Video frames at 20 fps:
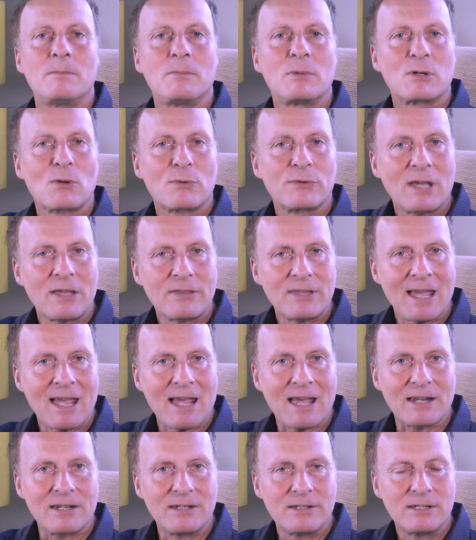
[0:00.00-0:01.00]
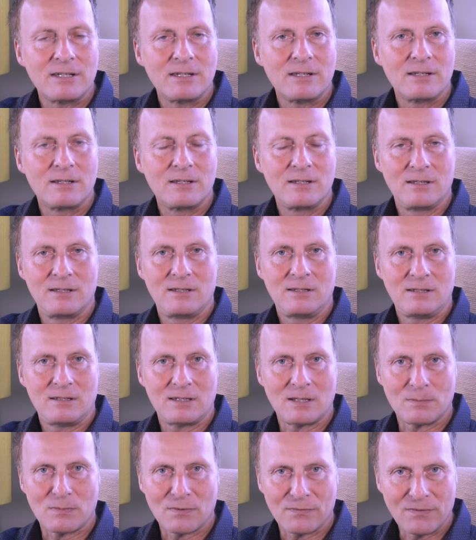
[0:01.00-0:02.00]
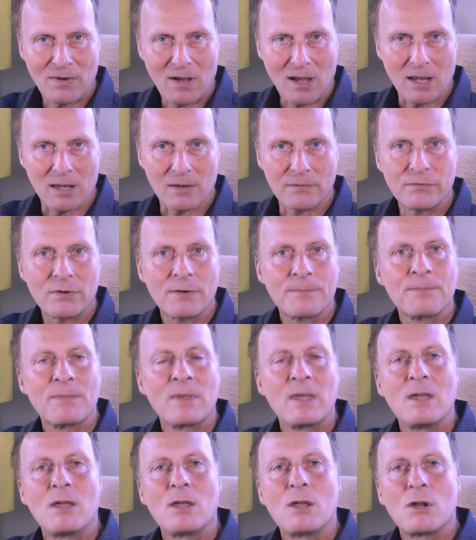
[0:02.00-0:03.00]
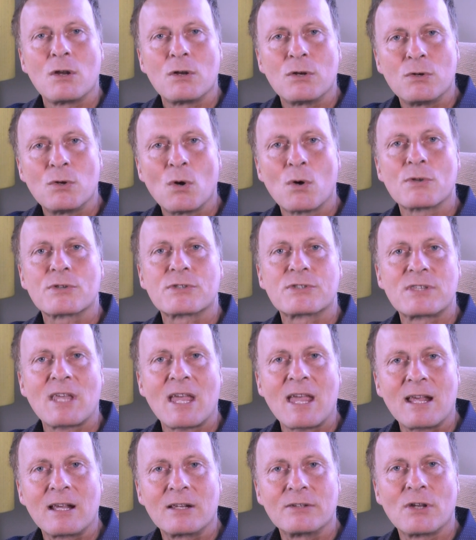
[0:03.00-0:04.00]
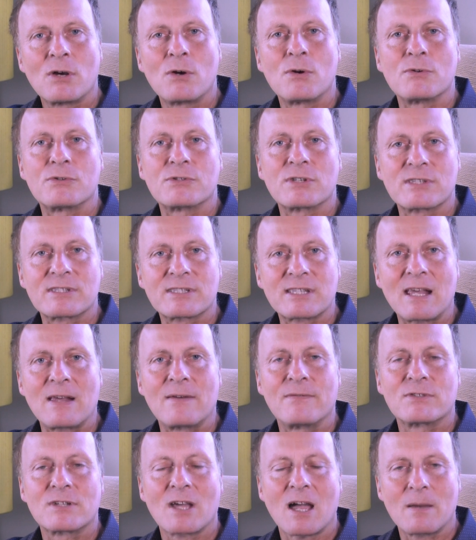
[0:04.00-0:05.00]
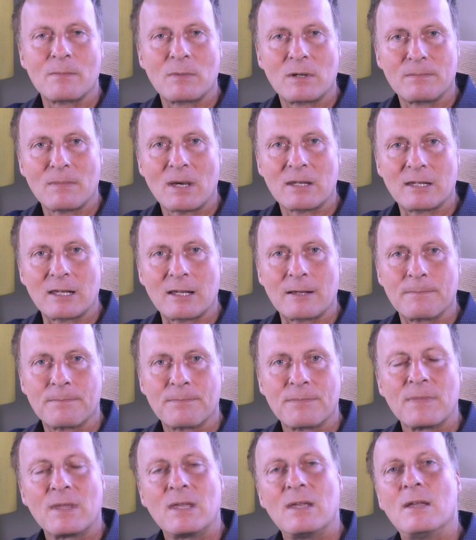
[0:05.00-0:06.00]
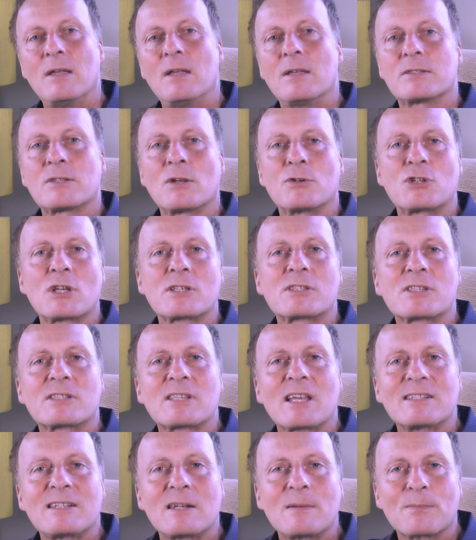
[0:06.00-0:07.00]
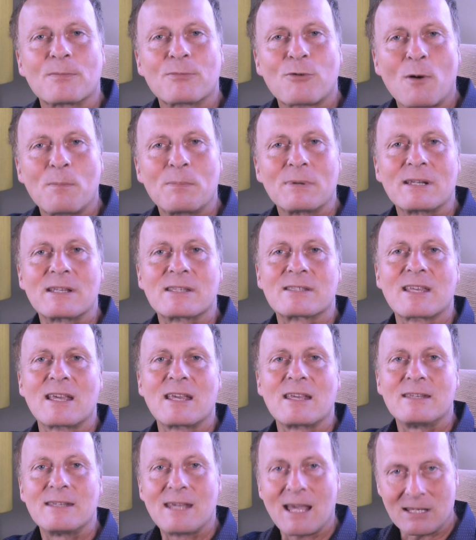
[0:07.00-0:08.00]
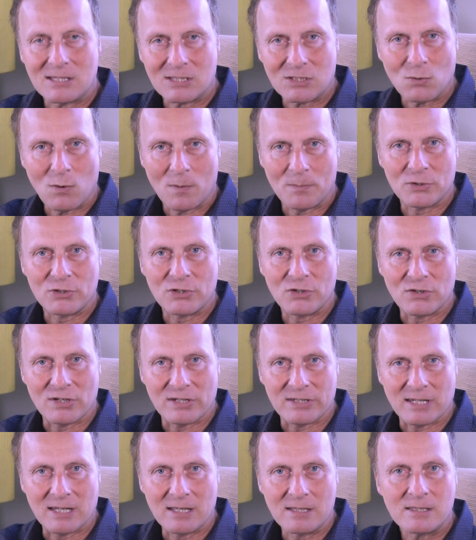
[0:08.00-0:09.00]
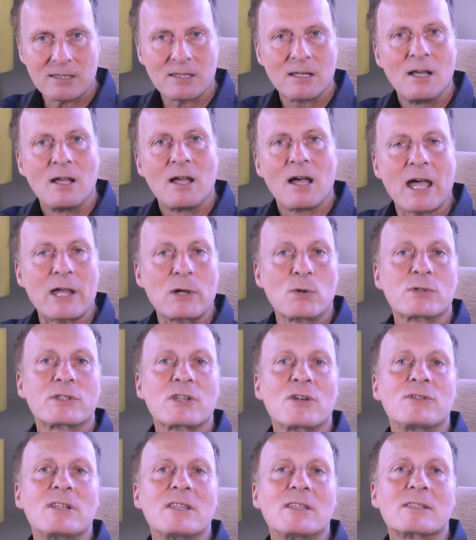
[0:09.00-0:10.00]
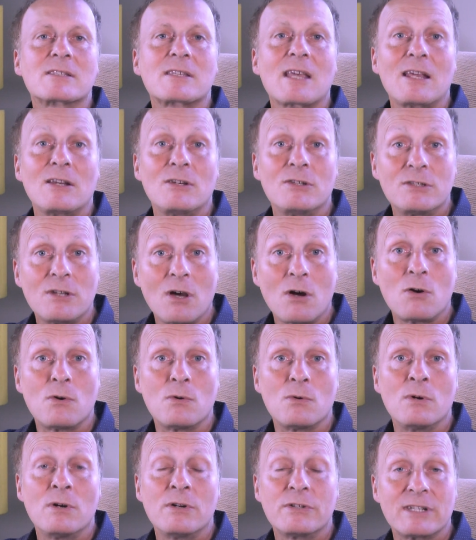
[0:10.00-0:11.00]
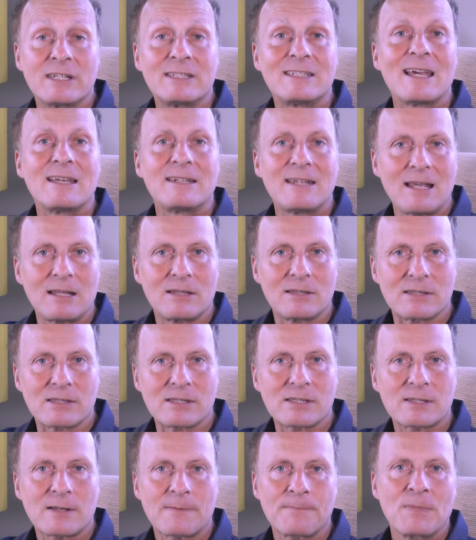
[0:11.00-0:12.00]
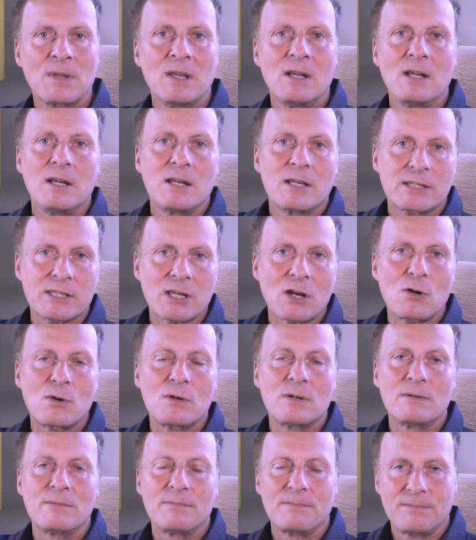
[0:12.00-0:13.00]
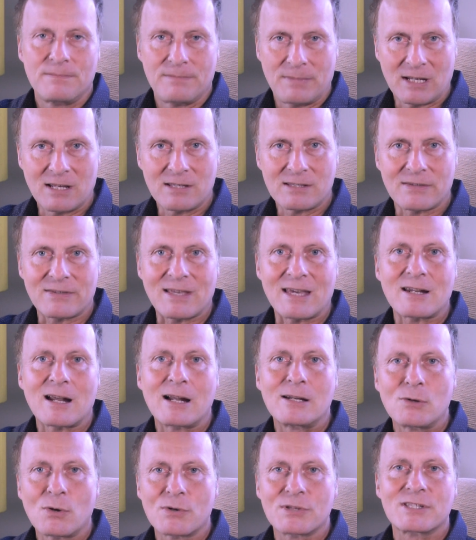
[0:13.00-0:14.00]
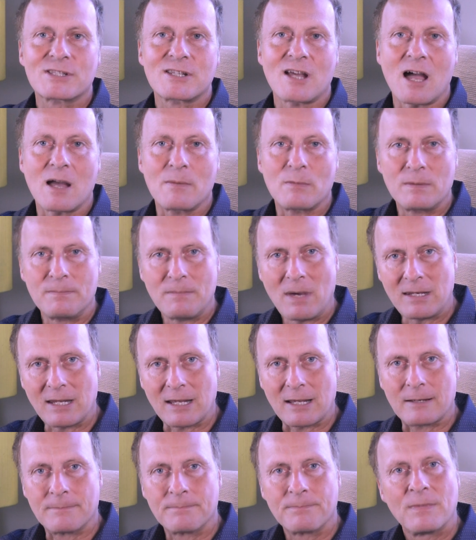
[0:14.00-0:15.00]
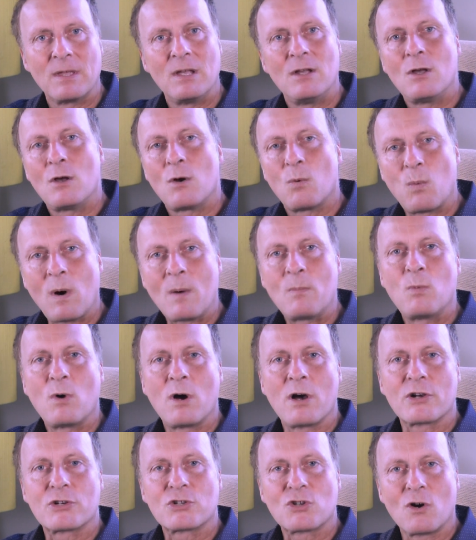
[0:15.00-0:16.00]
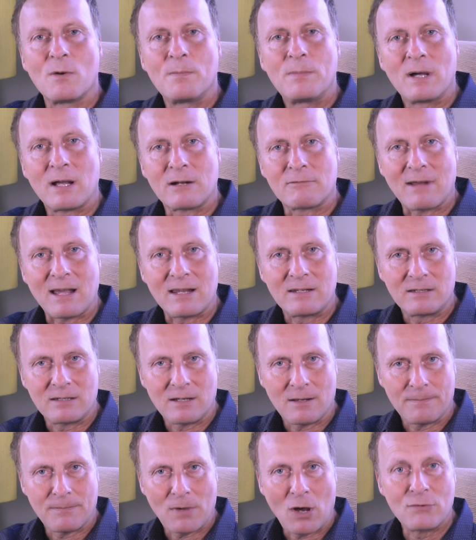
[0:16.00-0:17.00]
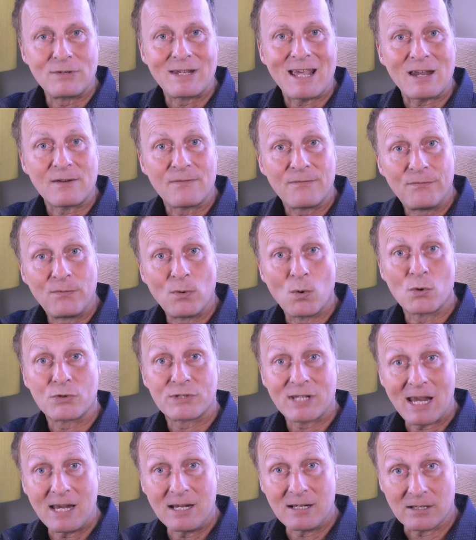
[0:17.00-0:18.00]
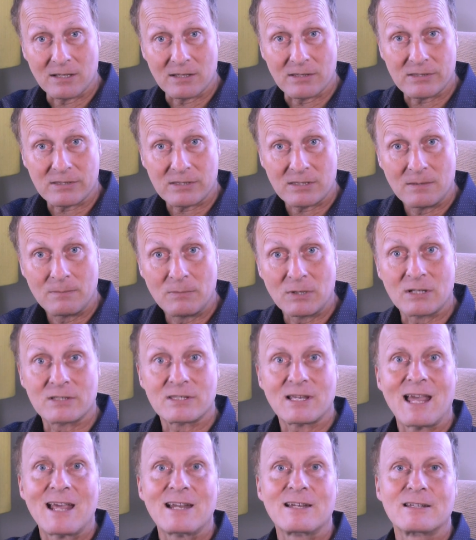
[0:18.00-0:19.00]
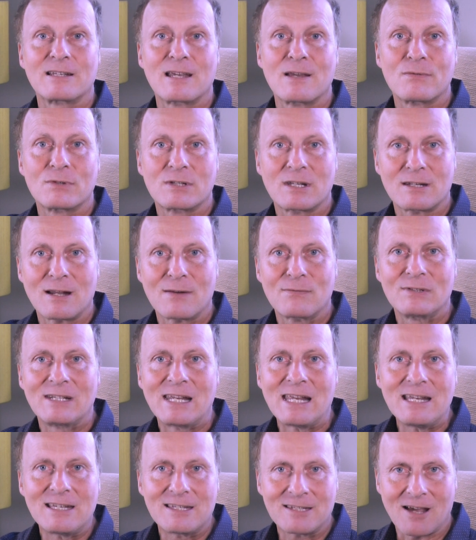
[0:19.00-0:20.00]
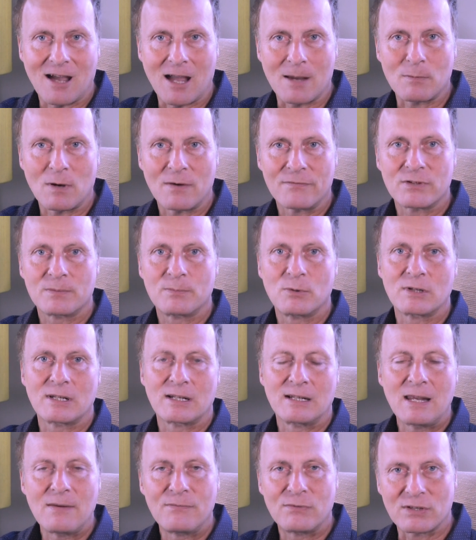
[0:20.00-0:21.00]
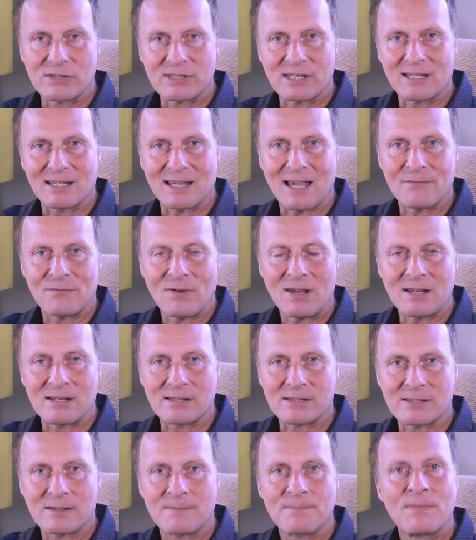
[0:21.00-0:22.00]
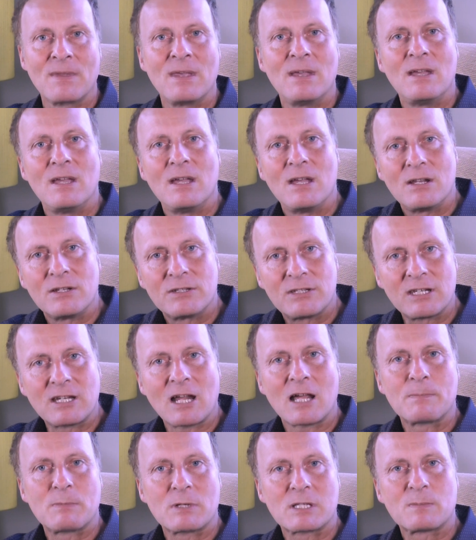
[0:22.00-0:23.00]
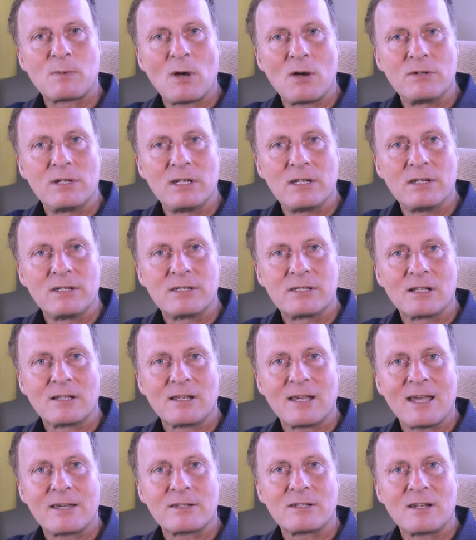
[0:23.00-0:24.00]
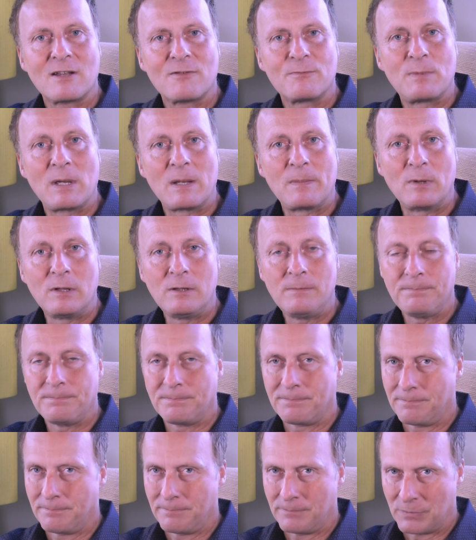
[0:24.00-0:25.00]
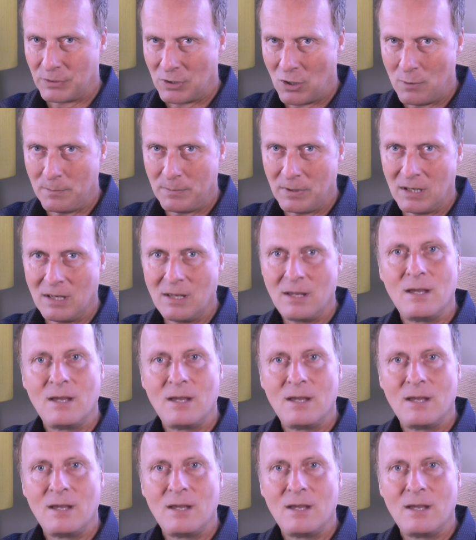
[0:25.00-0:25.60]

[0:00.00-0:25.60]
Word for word: But on the other hand, number five, not saying no to save time and money. So just as I didn't properly say yes to opportunities, I also didn't say no to dead ends. So because of that, I lost time and money. One workshop I ran um, only had four takers because I hadn't given enough lead time after putting leaflets in cafes. Did I postpone it until I had enough people? Nope.